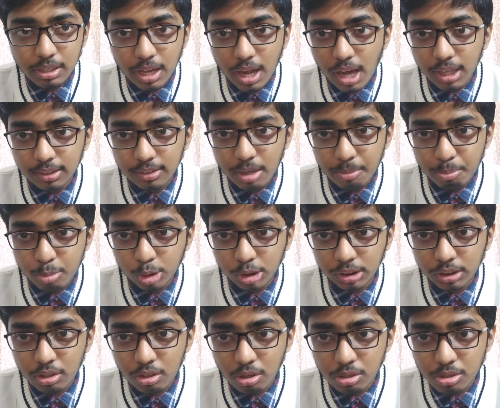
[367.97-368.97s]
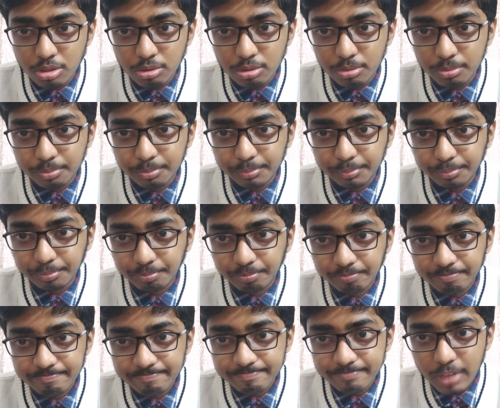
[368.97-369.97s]
Like, other approaches are also
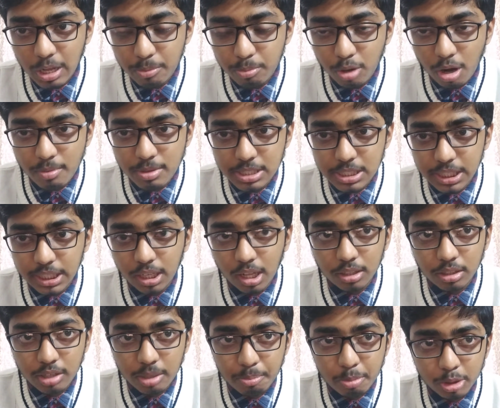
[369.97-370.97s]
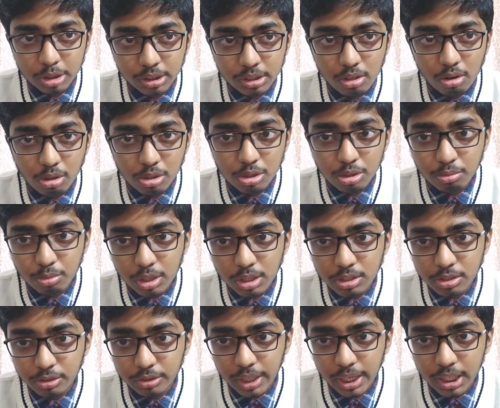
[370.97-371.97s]
promising, and other approaches are also
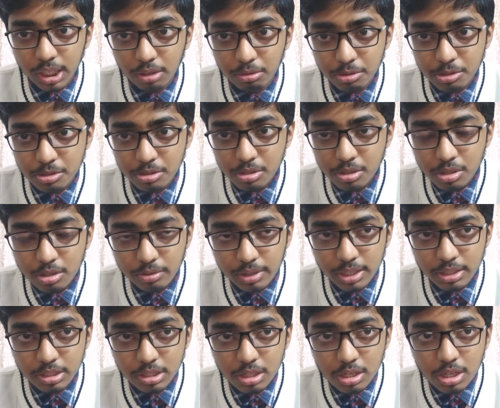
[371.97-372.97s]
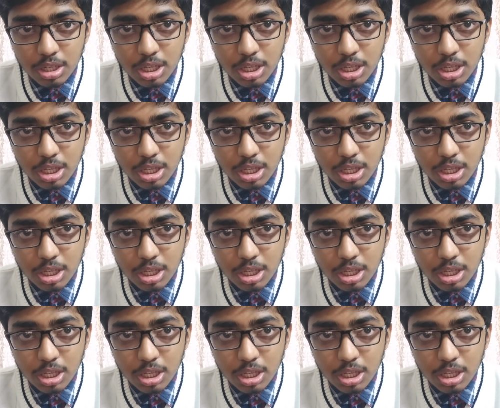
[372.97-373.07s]
worth trying out, right?